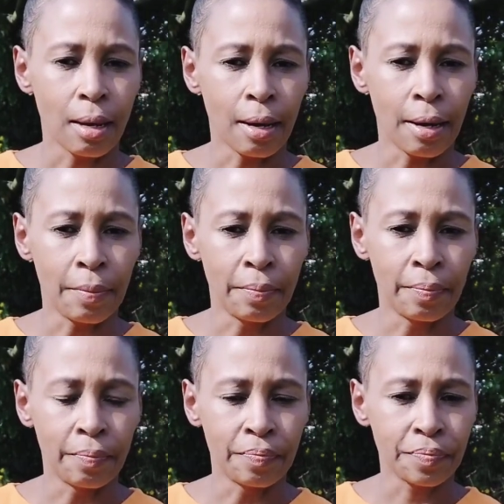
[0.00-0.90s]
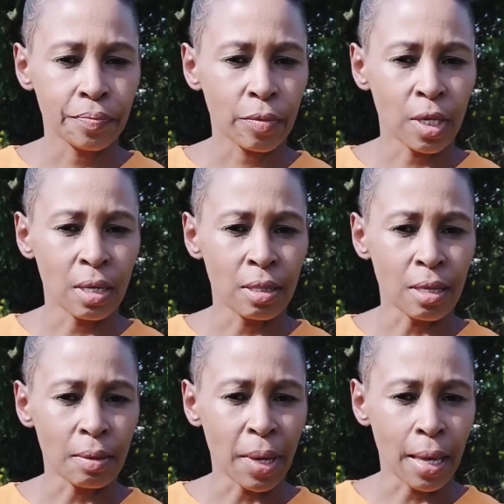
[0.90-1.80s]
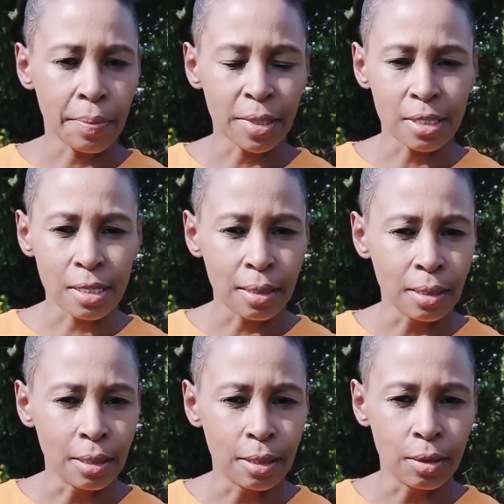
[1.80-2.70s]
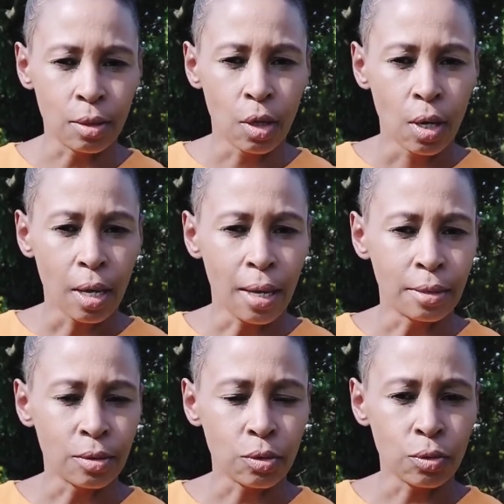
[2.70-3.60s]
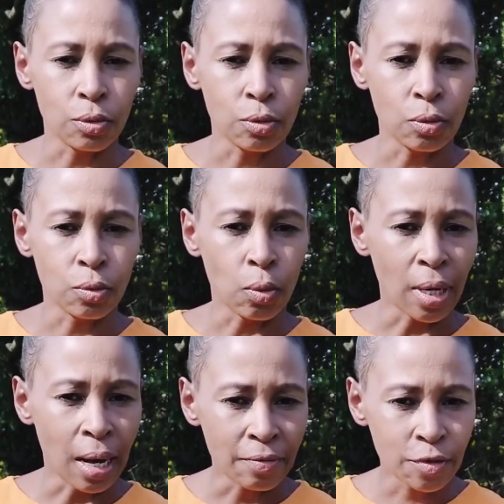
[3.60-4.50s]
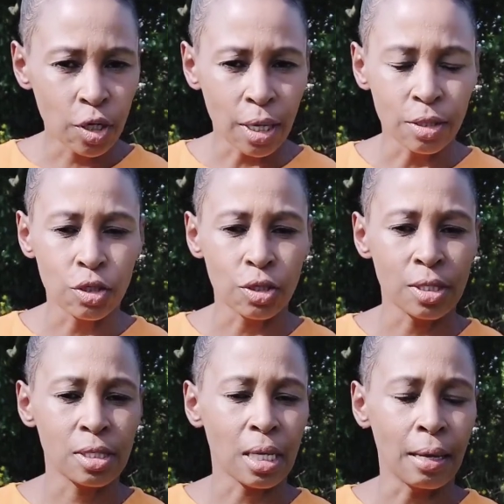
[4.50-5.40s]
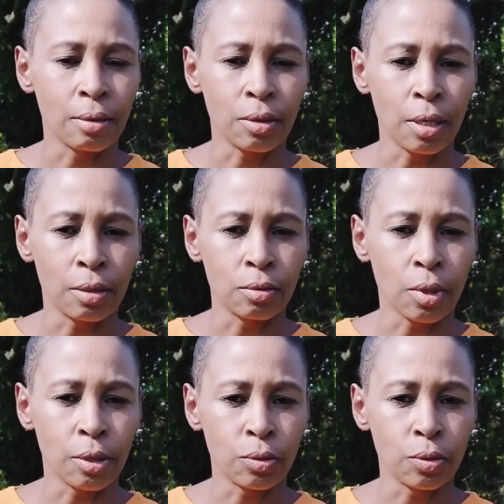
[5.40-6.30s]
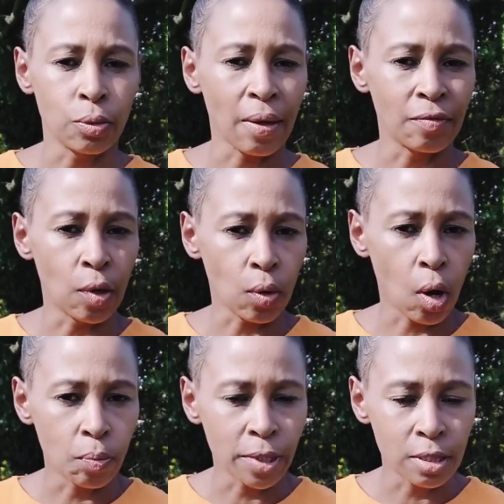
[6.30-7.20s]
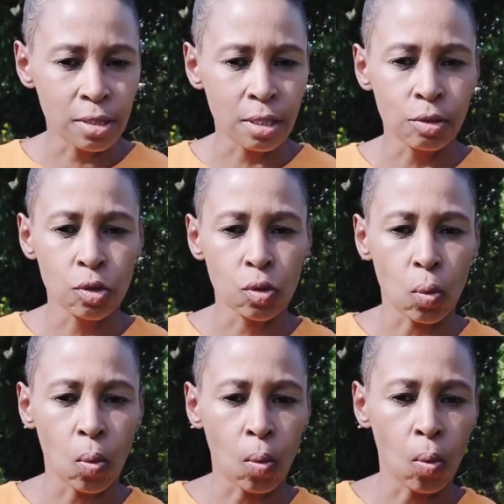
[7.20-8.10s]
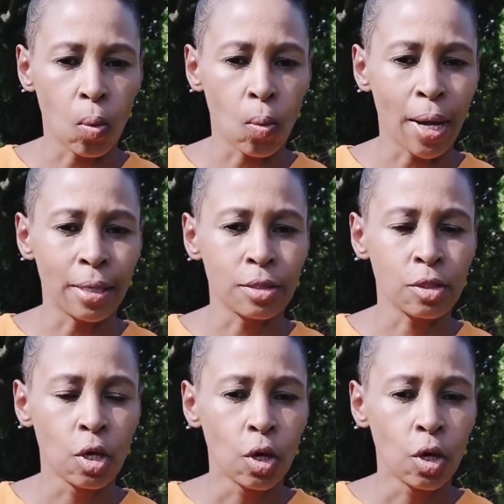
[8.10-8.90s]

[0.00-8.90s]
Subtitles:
that may happen suddenly, and your life changes, and you have no coping skills or ways